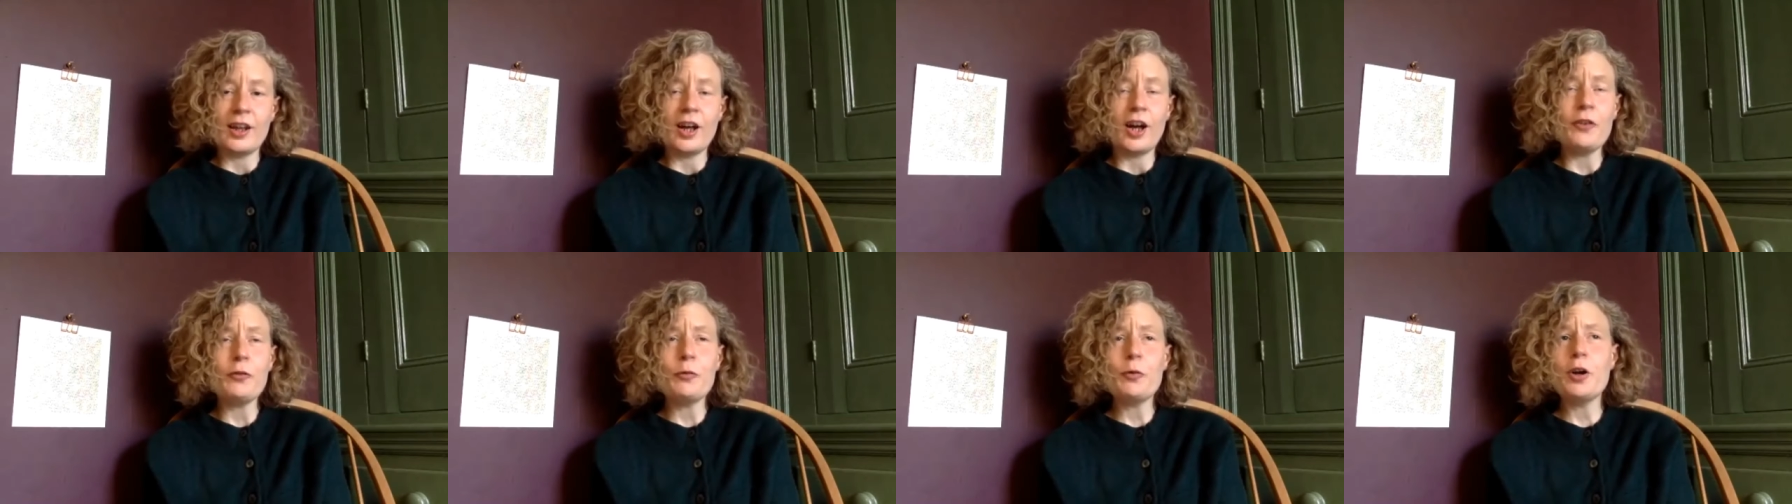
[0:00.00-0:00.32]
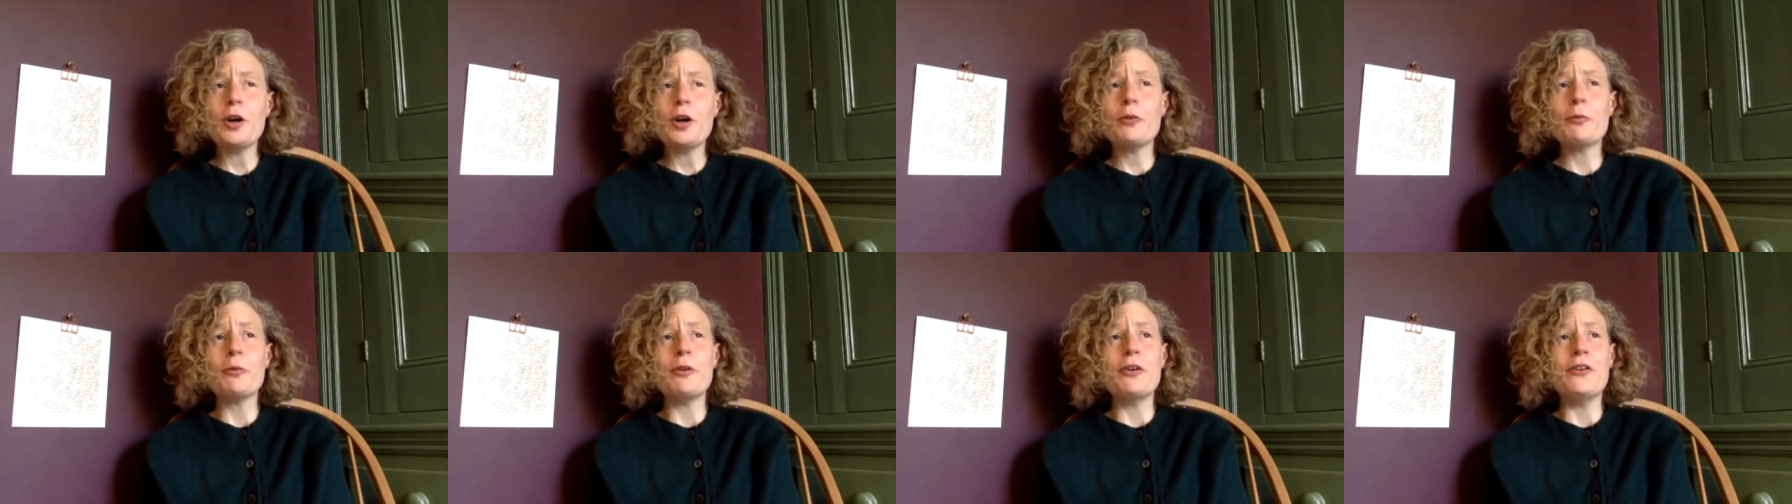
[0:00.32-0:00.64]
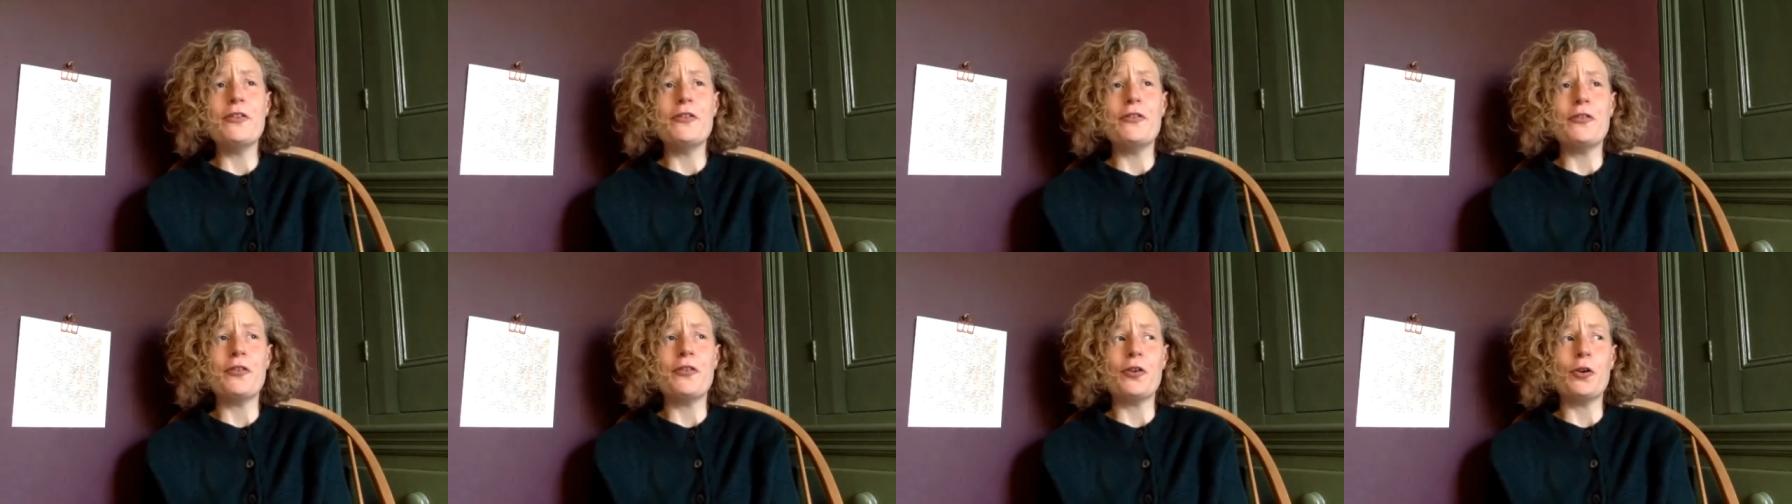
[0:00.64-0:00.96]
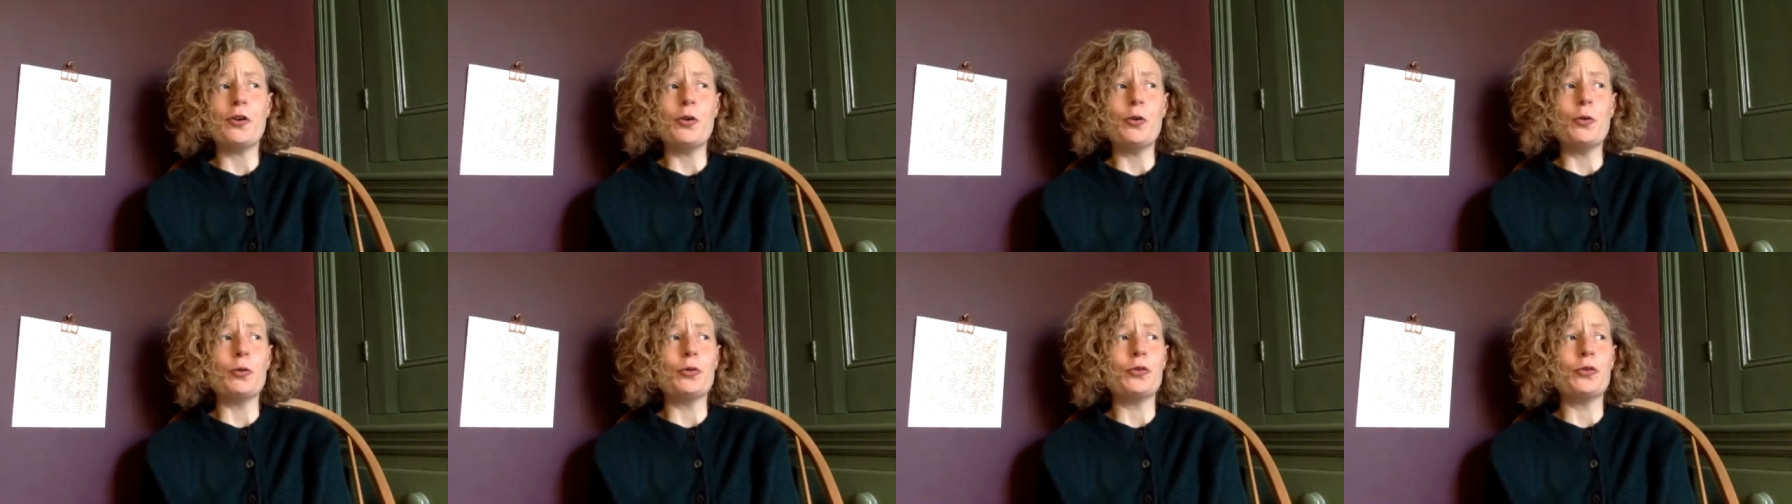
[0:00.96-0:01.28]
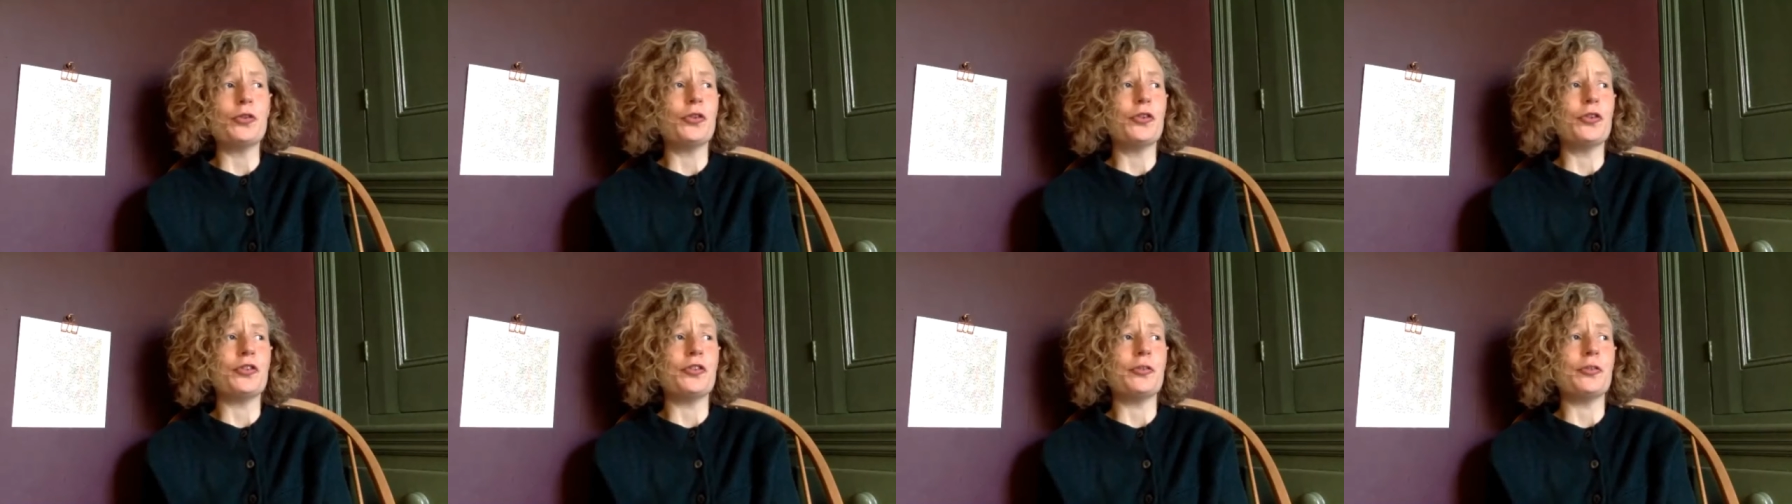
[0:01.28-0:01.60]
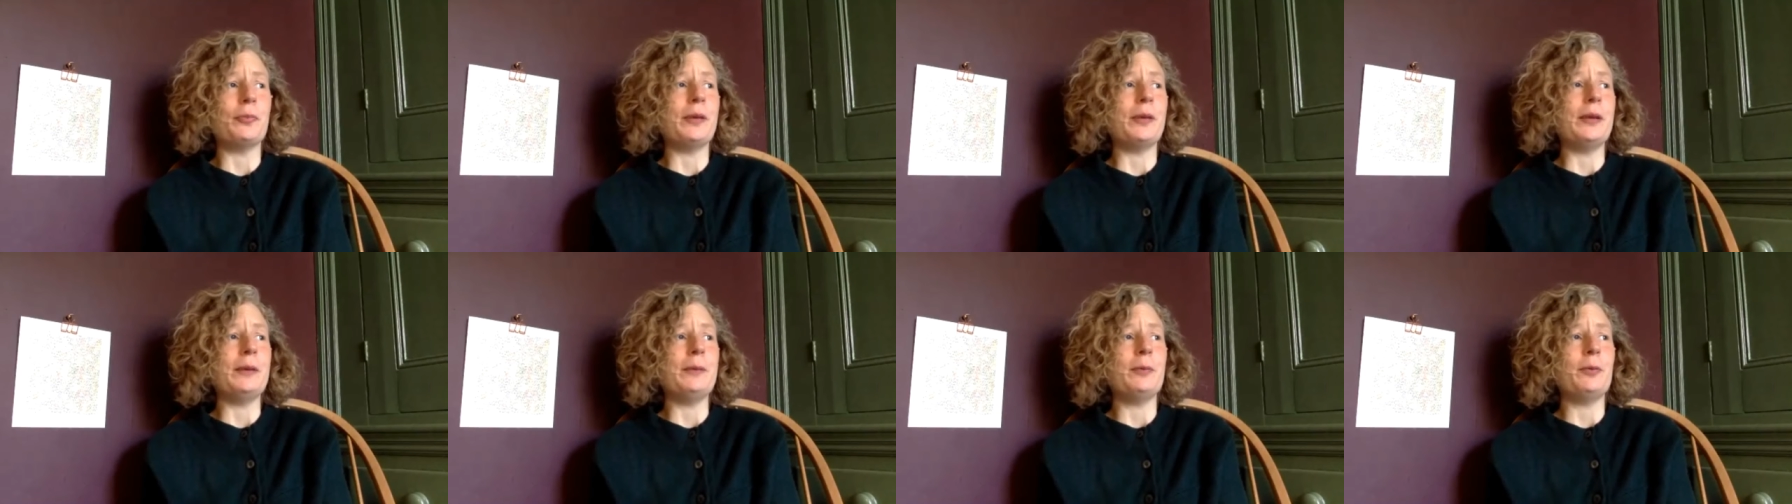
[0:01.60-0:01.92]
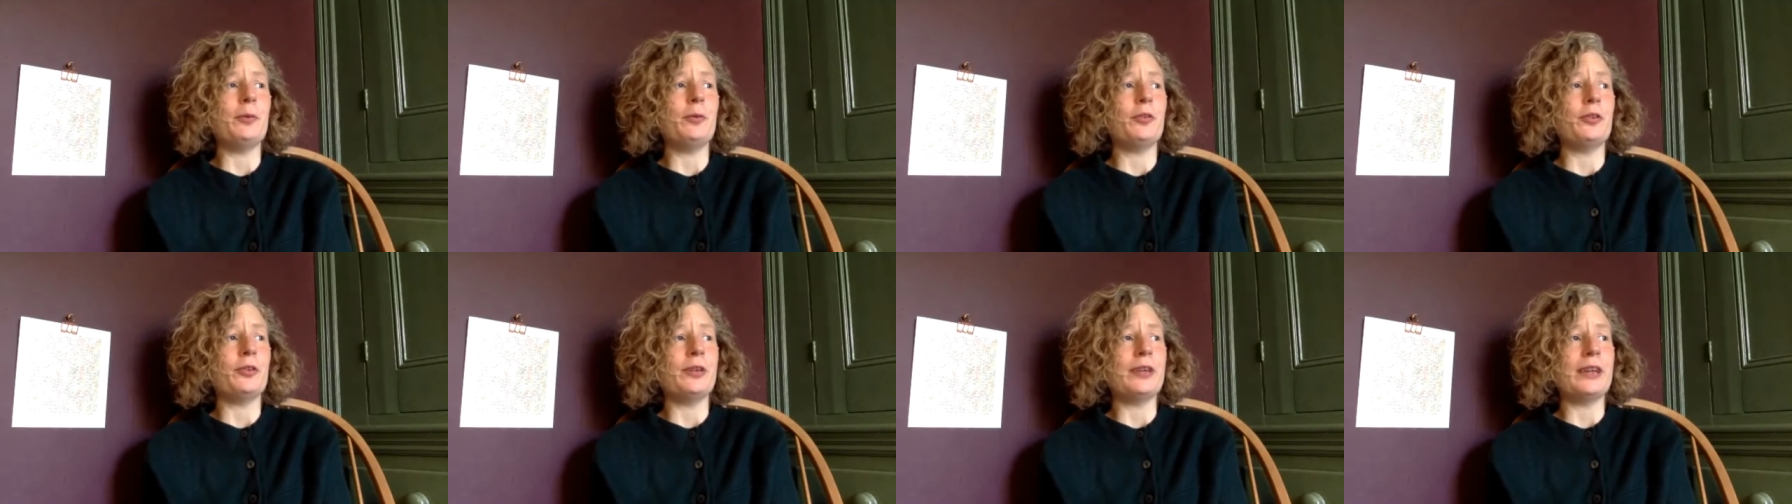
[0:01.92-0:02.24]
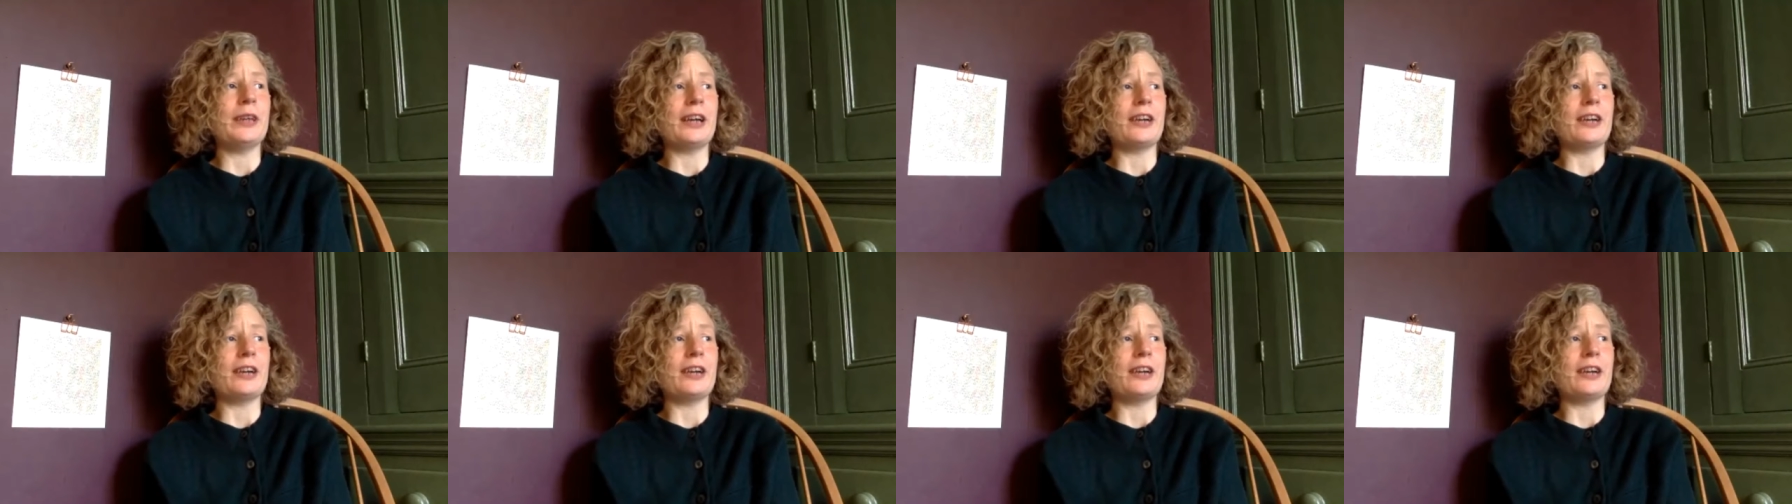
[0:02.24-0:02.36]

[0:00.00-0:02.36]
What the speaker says: I've worked with all sorts of people doing